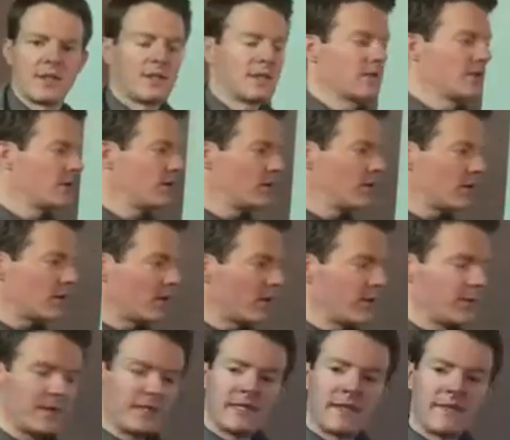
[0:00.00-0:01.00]
So you can
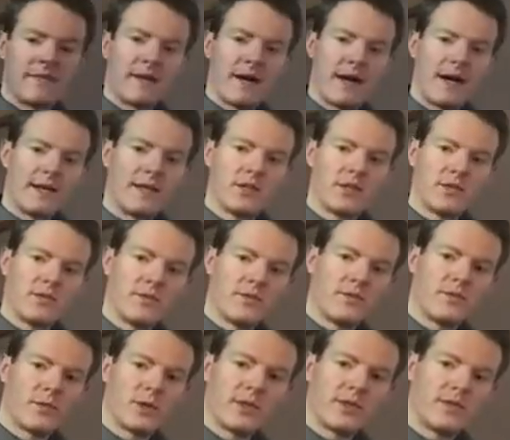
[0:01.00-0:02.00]
always divide. You could do
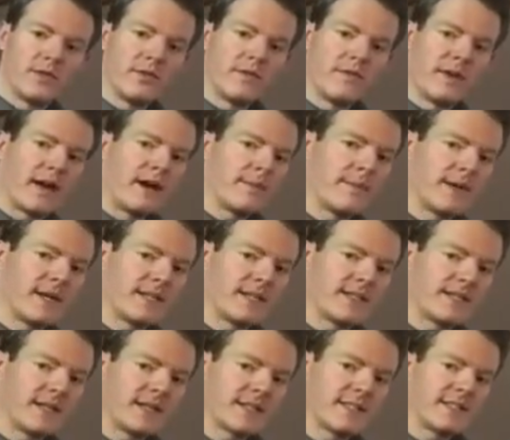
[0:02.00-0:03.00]
42 divided by
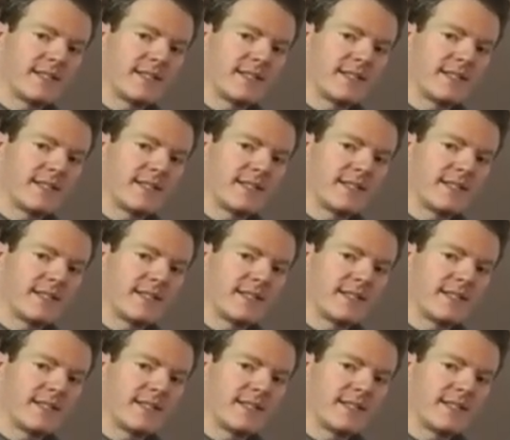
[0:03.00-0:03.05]
6 to